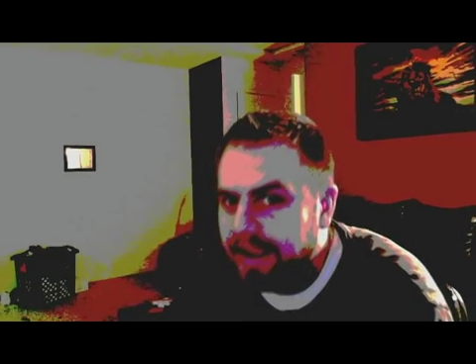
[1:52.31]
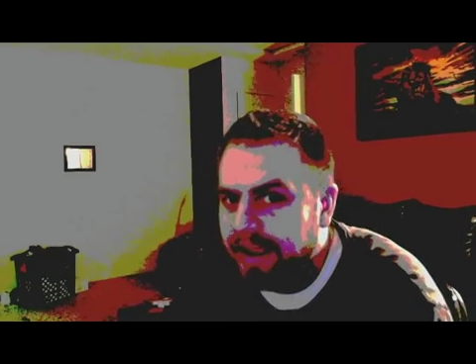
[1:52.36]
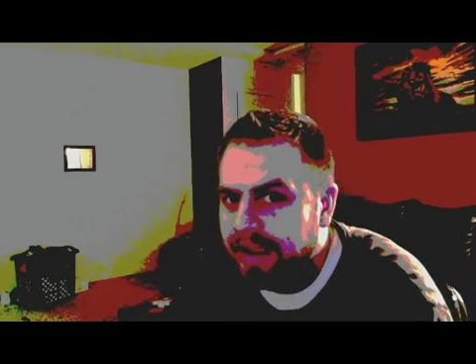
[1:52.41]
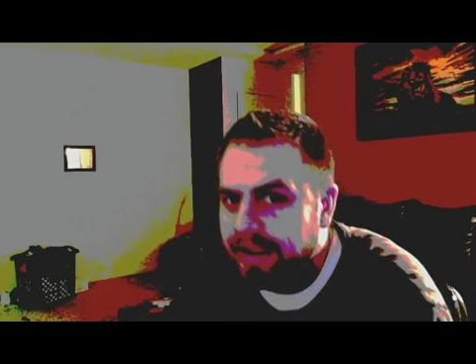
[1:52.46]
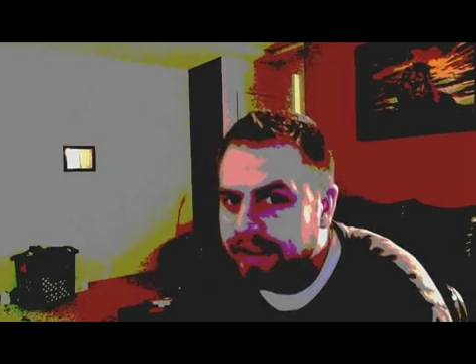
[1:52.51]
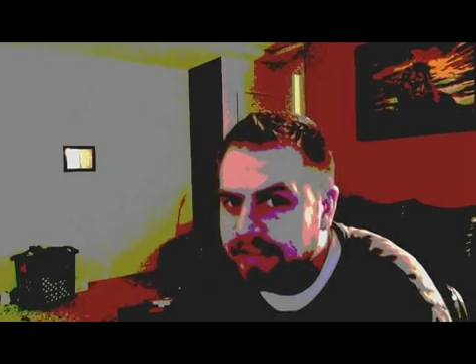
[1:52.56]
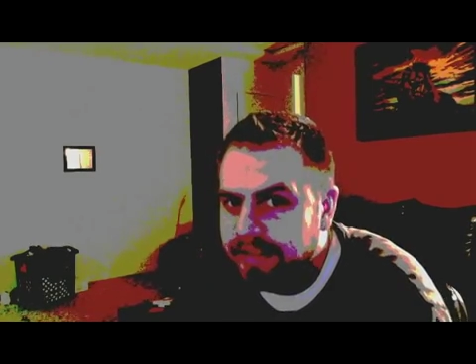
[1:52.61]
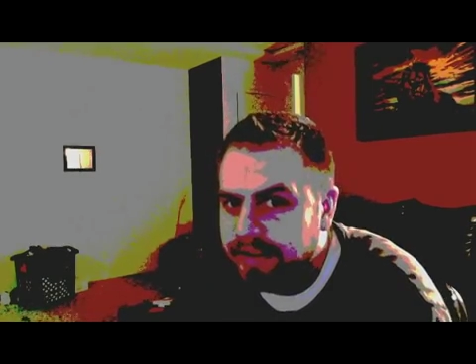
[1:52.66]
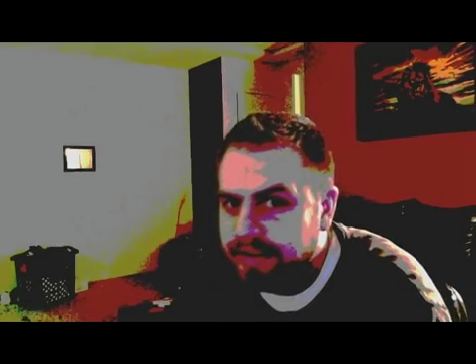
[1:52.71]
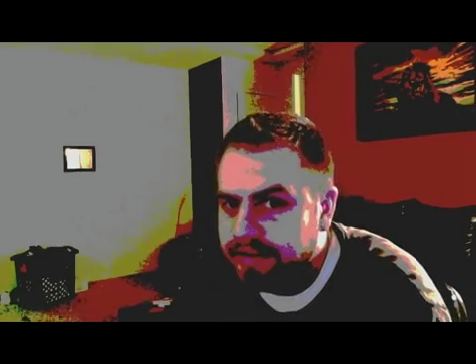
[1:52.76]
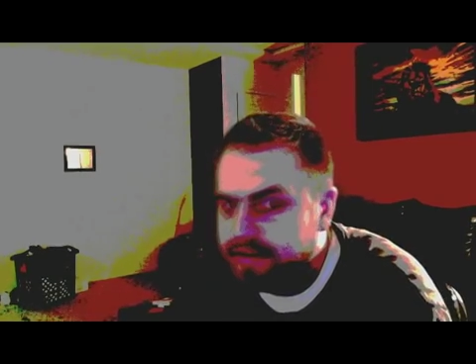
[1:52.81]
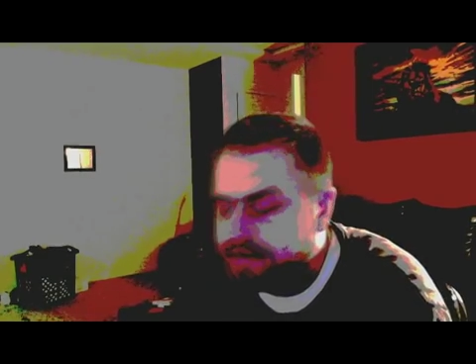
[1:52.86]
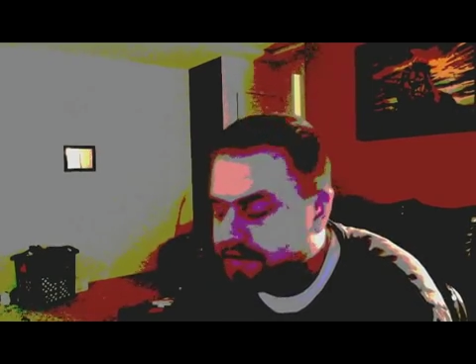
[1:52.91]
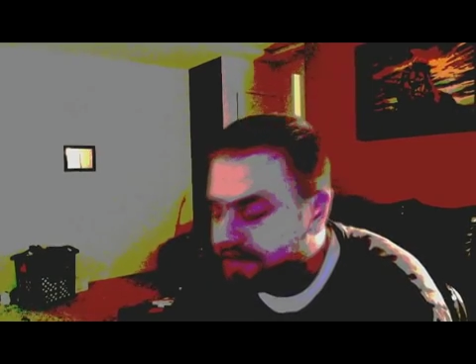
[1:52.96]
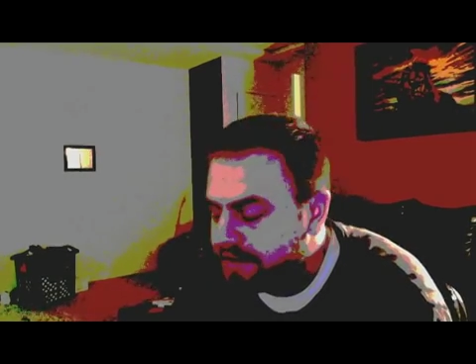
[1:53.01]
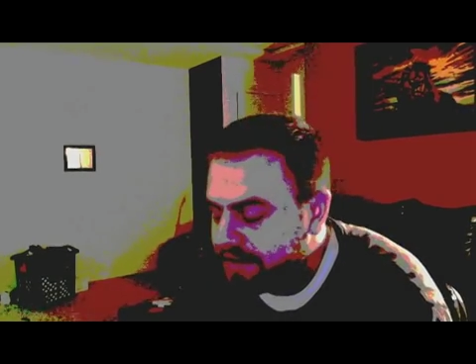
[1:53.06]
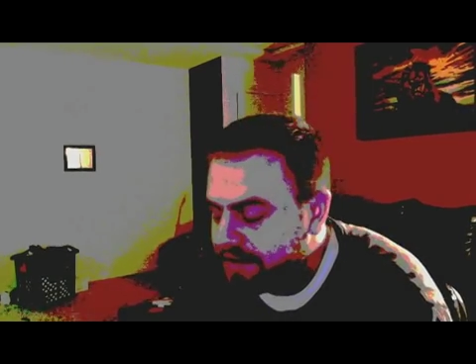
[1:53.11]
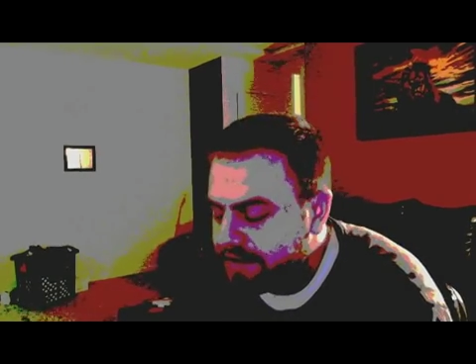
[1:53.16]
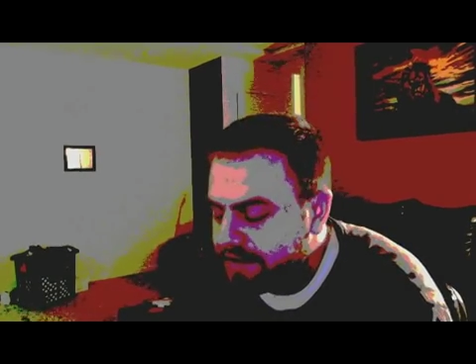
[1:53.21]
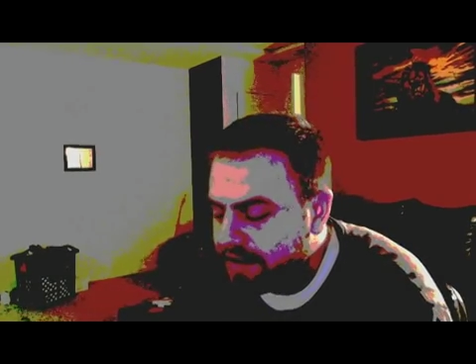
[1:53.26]
and
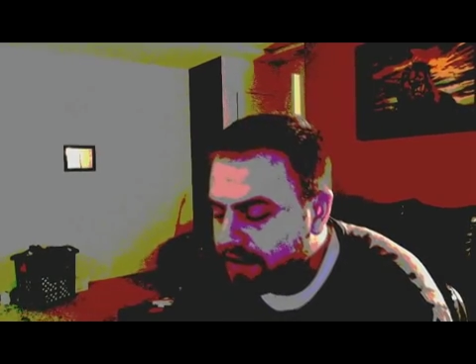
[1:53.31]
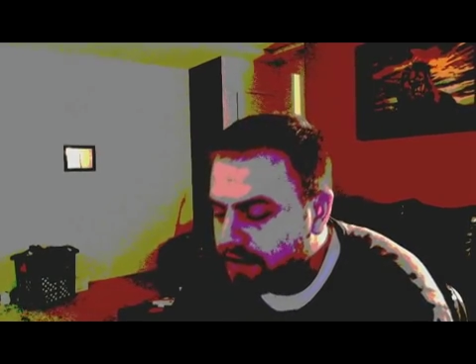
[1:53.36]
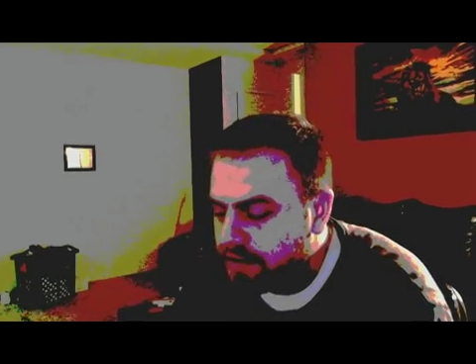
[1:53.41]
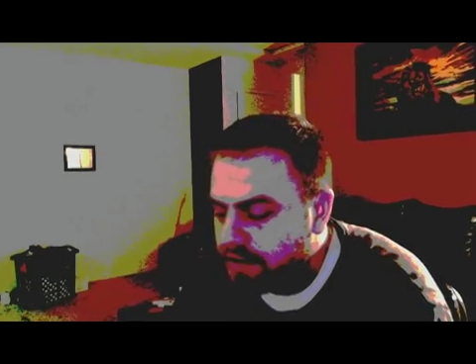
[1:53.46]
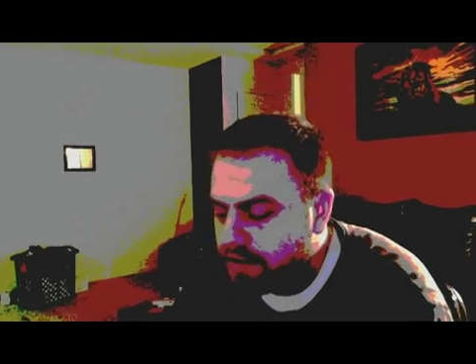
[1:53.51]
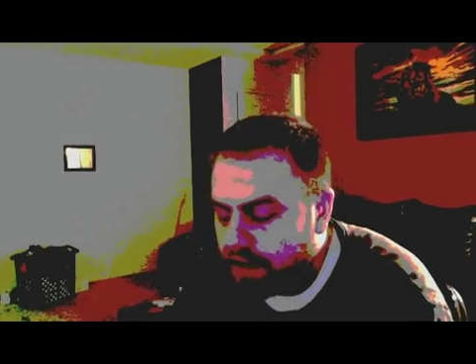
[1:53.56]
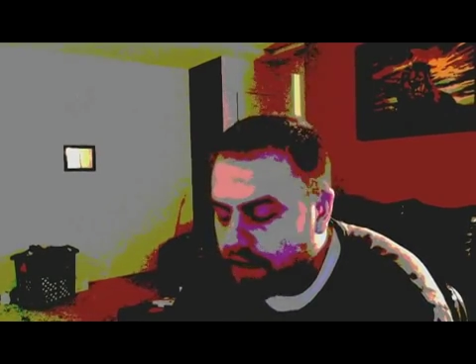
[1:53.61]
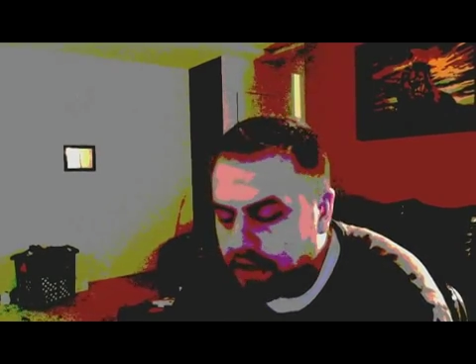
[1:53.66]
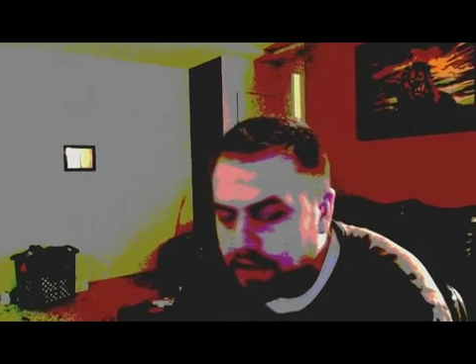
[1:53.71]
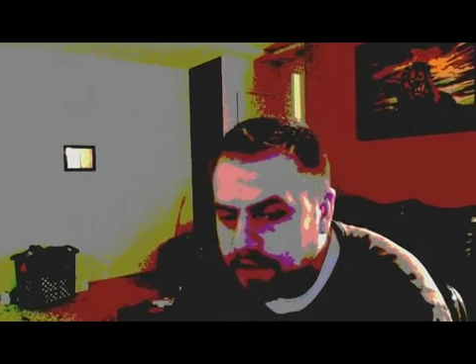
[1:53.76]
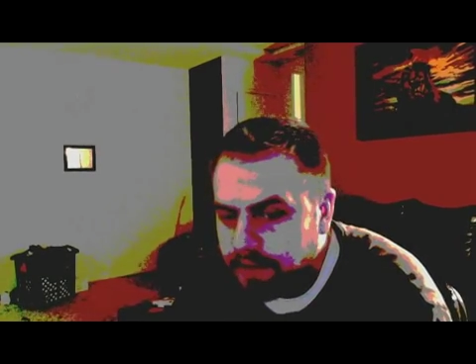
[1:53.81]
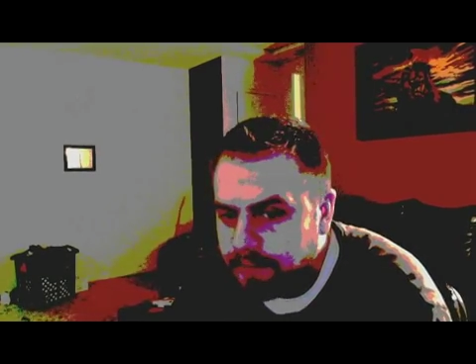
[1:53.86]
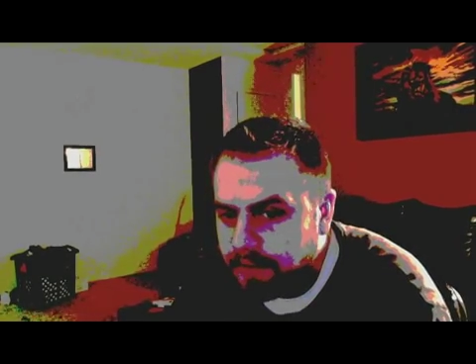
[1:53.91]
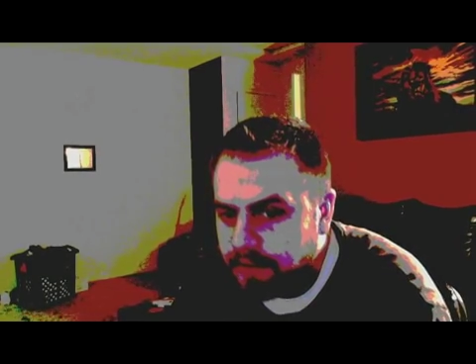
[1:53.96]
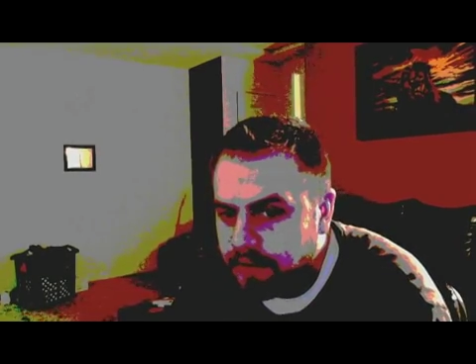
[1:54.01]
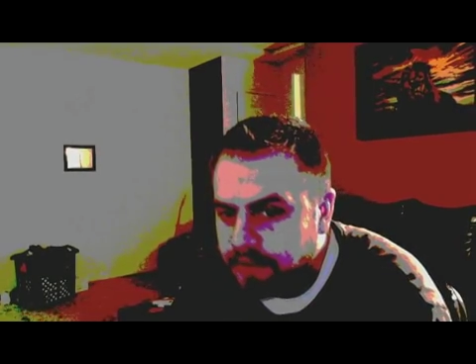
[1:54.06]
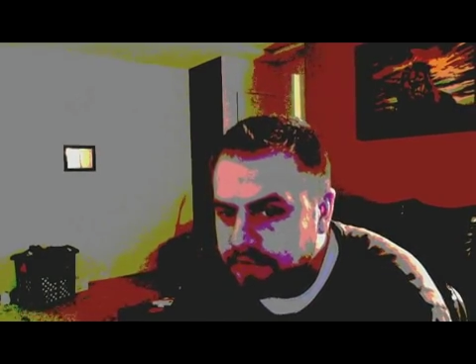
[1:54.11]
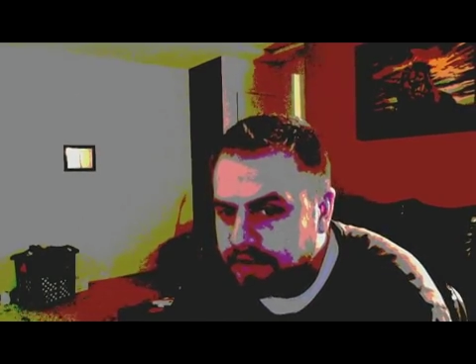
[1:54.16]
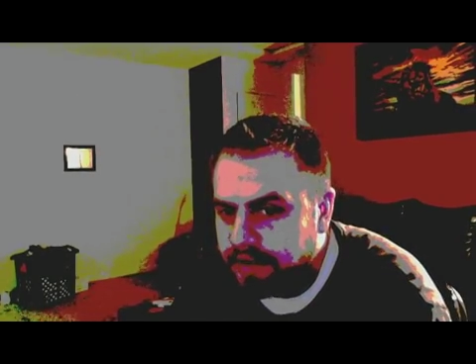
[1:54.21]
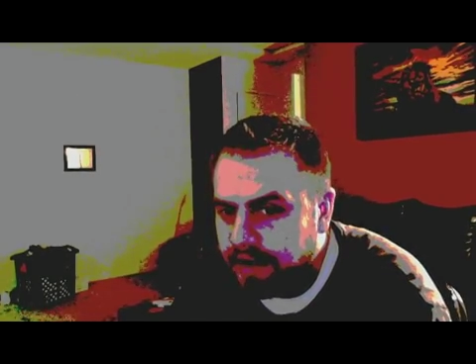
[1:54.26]
this alarm
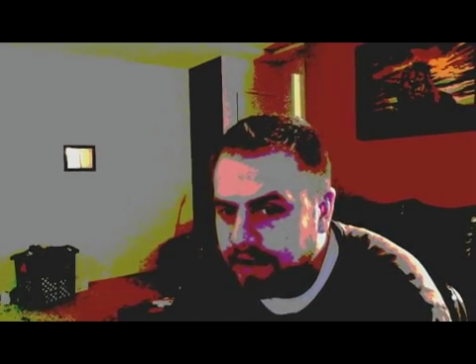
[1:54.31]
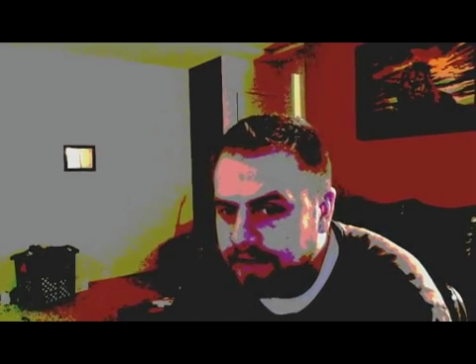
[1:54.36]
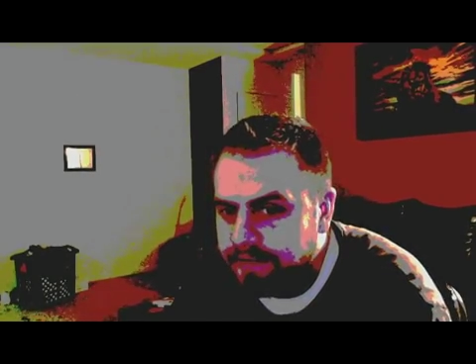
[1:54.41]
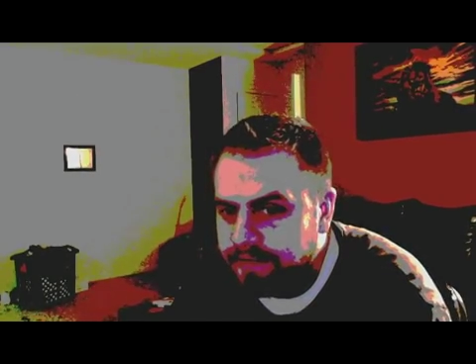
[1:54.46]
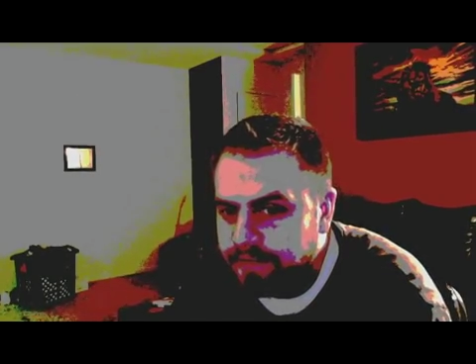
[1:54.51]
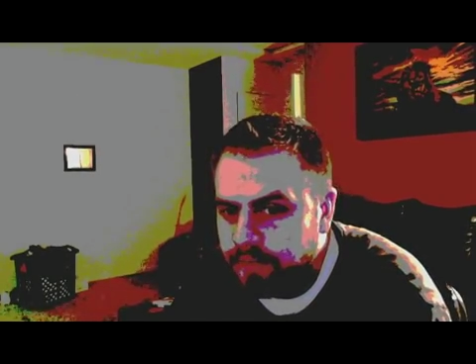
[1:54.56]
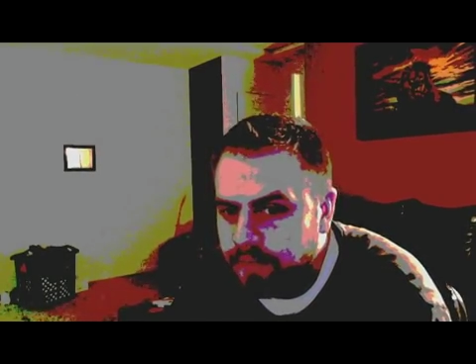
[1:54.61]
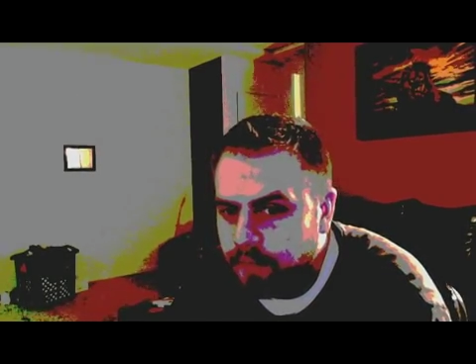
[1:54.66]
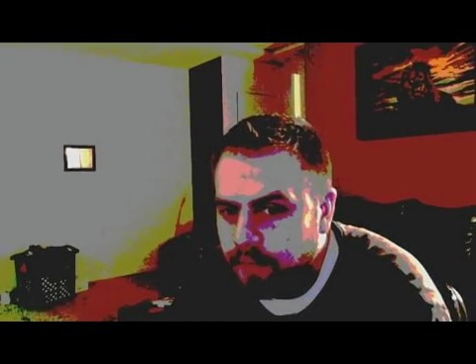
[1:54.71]
goes off.